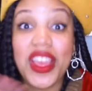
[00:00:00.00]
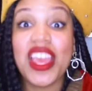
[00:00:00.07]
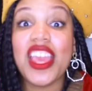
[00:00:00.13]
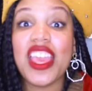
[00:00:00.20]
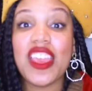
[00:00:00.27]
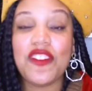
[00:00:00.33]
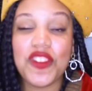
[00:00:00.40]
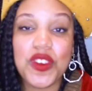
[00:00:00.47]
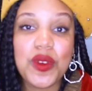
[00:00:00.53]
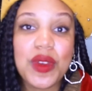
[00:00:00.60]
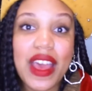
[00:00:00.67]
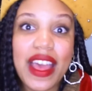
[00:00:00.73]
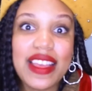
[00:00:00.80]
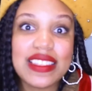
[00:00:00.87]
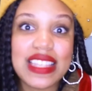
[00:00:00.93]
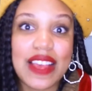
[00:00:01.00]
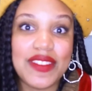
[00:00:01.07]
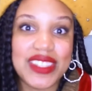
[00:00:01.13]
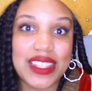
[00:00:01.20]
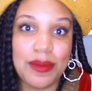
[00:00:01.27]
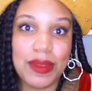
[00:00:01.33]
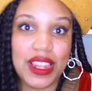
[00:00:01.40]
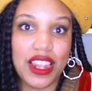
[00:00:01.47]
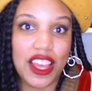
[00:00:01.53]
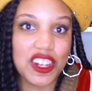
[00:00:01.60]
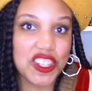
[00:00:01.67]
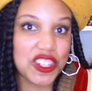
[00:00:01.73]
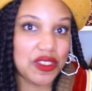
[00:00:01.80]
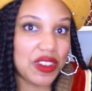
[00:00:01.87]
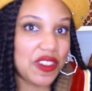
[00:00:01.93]
if you guys have some
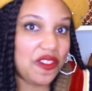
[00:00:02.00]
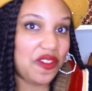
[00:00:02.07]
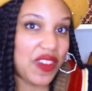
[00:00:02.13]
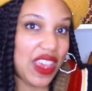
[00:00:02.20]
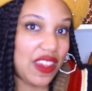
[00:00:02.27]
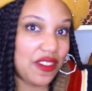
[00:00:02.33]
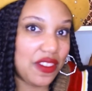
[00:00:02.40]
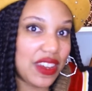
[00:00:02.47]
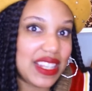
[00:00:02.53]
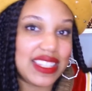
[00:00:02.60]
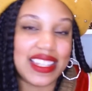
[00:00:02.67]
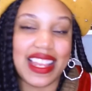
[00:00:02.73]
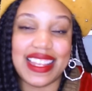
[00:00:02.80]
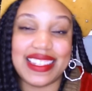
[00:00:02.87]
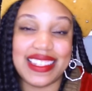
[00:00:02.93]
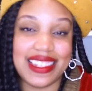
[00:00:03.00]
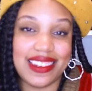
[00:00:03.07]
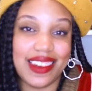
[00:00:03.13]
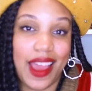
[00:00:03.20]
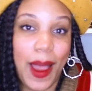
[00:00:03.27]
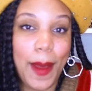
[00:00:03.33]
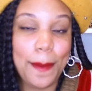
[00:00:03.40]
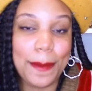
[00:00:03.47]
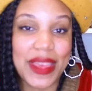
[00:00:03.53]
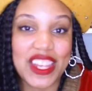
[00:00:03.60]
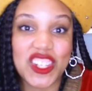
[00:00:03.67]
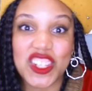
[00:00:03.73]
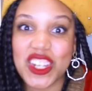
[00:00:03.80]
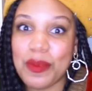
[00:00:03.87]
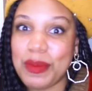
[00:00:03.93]
luxury favorites that I did not
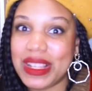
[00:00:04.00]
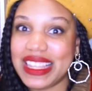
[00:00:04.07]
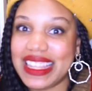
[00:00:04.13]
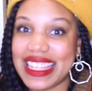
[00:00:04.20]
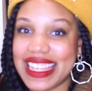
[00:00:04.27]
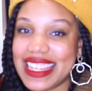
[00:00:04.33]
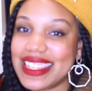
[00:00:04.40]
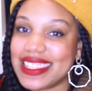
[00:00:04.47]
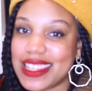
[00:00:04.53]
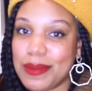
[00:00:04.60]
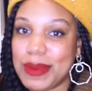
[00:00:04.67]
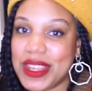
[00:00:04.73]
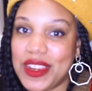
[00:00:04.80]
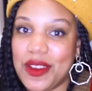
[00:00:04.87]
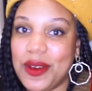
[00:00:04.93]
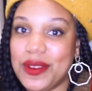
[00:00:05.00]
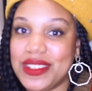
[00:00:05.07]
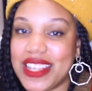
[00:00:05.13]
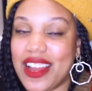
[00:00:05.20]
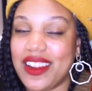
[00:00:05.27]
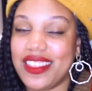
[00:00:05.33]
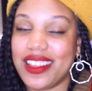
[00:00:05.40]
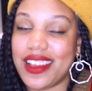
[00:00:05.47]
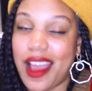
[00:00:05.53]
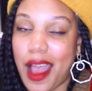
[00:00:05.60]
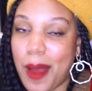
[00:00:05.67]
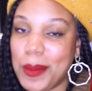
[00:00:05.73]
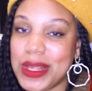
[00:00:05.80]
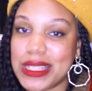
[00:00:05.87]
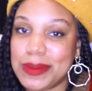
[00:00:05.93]
mention, please let me know down in the
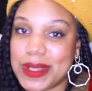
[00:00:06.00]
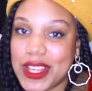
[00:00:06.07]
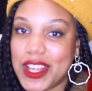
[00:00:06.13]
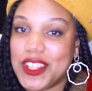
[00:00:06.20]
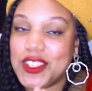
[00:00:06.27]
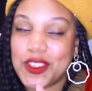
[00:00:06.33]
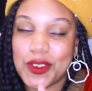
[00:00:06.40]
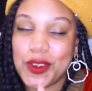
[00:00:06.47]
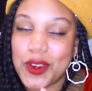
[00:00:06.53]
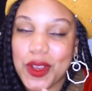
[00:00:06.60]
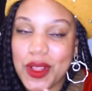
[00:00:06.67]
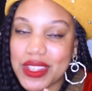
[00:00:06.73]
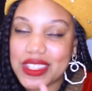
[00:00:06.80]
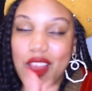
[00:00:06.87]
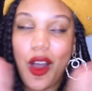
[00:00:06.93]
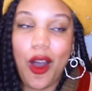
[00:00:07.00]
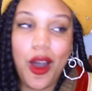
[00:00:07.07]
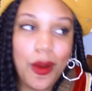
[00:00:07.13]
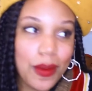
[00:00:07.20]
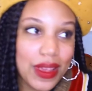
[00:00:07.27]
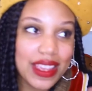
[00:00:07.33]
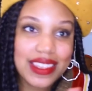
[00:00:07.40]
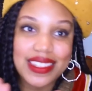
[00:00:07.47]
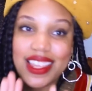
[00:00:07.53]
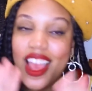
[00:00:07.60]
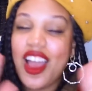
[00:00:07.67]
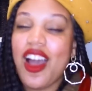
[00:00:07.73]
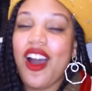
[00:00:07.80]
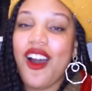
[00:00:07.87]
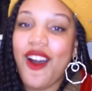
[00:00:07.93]
comments because your girl is always,
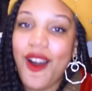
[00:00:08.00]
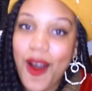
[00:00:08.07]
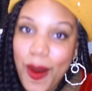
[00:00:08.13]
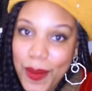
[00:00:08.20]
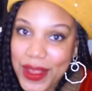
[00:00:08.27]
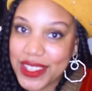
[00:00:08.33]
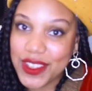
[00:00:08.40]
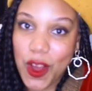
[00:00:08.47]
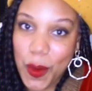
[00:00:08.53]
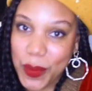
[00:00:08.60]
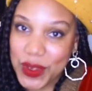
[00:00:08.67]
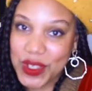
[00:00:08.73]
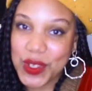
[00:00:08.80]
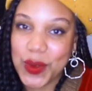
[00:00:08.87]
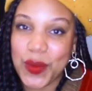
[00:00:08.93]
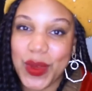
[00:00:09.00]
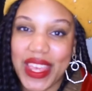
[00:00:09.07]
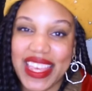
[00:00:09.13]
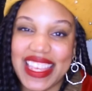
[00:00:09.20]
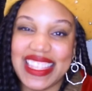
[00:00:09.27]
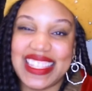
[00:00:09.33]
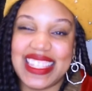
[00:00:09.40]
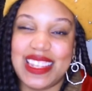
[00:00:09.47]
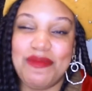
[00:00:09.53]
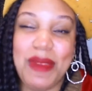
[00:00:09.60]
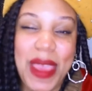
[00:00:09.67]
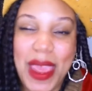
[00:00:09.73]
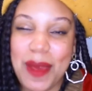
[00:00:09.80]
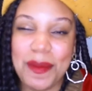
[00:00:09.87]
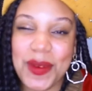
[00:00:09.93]
always open to ways to
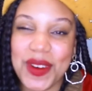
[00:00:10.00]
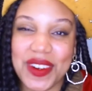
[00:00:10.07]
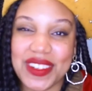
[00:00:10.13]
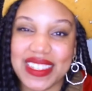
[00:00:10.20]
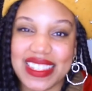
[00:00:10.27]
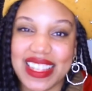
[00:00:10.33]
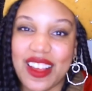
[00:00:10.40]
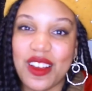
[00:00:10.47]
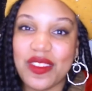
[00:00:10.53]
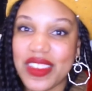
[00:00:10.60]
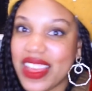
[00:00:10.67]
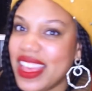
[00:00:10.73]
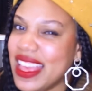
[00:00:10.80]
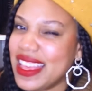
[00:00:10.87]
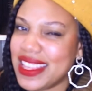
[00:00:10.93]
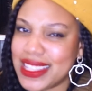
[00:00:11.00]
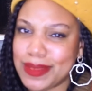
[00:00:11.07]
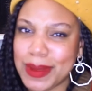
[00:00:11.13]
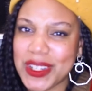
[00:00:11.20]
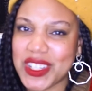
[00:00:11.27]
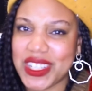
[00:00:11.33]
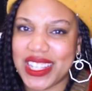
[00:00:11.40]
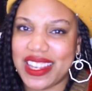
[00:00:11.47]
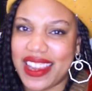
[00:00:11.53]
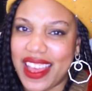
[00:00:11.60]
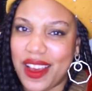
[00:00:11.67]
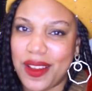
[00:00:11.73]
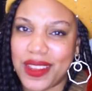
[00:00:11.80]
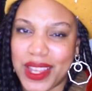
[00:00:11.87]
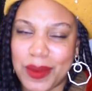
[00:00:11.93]
pamper herself, especially
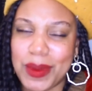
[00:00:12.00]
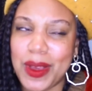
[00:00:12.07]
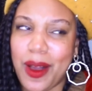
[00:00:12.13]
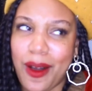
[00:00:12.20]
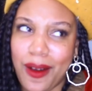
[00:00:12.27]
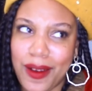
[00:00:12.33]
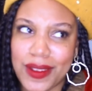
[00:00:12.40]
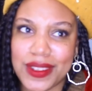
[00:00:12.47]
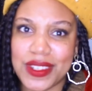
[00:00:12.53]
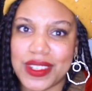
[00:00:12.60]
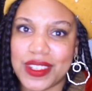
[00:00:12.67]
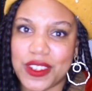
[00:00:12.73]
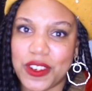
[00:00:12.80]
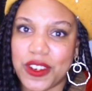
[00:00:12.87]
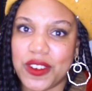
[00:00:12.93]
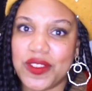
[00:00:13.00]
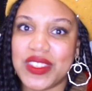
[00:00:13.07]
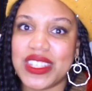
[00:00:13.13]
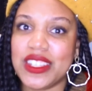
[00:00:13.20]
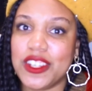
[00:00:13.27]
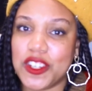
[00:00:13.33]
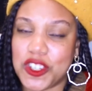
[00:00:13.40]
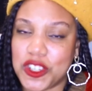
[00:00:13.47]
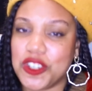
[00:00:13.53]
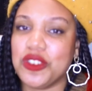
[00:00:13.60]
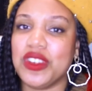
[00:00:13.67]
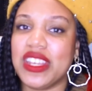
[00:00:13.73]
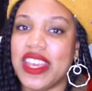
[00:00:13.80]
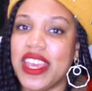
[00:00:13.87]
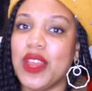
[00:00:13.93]
now. Like we all deserve to
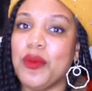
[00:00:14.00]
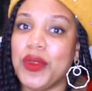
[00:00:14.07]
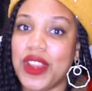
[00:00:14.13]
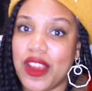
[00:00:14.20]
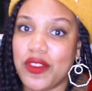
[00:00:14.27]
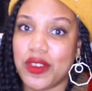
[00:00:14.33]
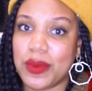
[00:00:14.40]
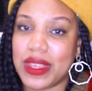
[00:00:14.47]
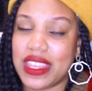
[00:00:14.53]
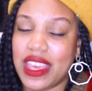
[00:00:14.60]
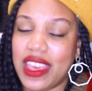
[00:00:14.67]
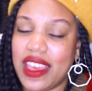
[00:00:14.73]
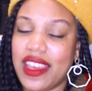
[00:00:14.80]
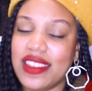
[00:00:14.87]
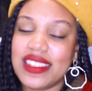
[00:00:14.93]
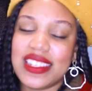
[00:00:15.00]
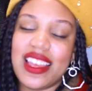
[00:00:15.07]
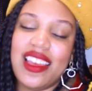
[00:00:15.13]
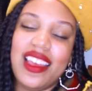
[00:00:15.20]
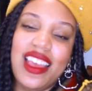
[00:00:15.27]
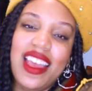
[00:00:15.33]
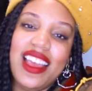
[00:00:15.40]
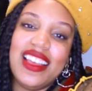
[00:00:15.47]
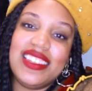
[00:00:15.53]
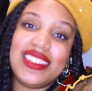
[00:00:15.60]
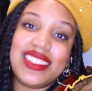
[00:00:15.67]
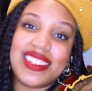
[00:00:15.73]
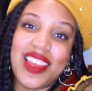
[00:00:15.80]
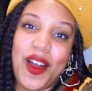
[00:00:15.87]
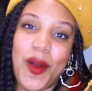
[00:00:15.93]
luxuriate whenever we can.
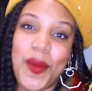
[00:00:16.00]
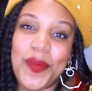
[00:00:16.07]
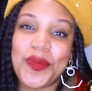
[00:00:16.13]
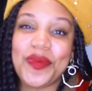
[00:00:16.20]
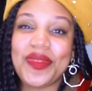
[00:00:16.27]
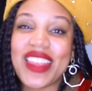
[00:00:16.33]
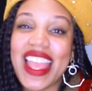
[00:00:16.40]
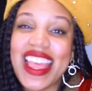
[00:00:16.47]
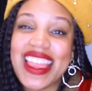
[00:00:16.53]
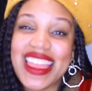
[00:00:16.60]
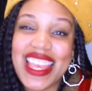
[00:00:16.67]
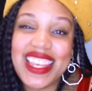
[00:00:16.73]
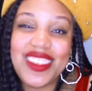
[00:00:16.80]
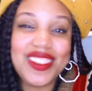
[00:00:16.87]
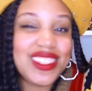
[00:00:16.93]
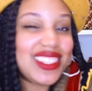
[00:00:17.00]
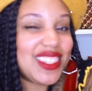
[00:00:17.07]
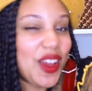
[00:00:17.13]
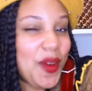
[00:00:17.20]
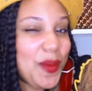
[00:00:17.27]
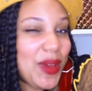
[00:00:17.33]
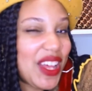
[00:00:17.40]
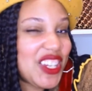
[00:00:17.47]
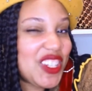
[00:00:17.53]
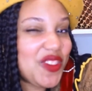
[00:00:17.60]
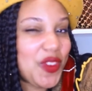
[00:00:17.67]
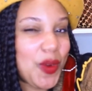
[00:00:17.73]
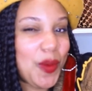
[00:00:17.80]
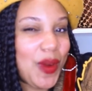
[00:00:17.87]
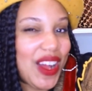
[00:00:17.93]
So Thank you so much
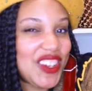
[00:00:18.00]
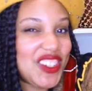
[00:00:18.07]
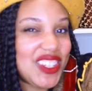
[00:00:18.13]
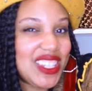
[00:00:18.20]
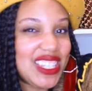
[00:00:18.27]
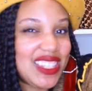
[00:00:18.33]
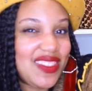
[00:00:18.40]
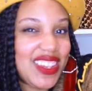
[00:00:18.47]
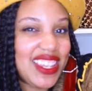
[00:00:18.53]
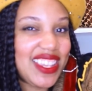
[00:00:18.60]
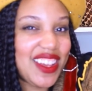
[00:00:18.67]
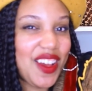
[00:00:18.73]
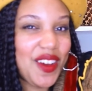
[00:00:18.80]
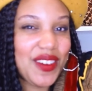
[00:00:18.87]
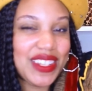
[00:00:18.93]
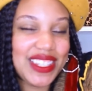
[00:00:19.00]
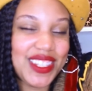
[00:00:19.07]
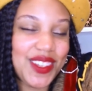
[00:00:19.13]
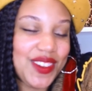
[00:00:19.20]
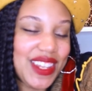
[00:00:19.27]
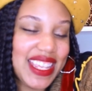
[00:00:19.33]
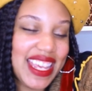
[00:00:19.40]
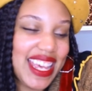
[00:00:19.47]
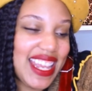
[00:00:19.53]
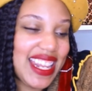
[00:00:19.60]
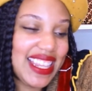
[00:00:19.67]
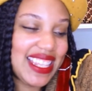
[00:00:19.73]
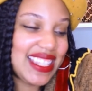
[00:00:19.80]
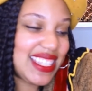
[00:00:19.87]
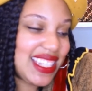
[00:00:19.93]
for watching this video and tuning in
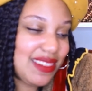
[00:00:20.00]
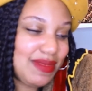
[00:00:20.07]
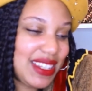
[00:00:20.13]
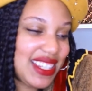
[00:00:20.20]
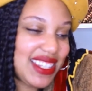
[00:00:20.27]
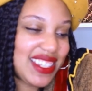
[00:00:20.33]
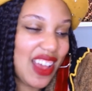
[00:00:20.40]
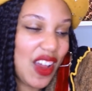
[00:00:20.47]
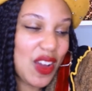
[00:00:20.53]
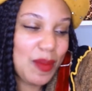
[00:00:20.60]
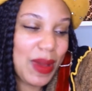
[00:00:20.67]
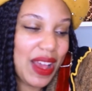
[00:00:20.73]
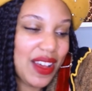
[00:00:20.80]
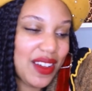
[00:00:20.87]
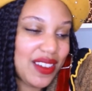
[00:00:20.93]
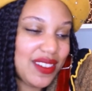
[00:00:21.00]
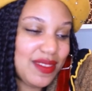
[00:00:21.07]
and listening to me talk about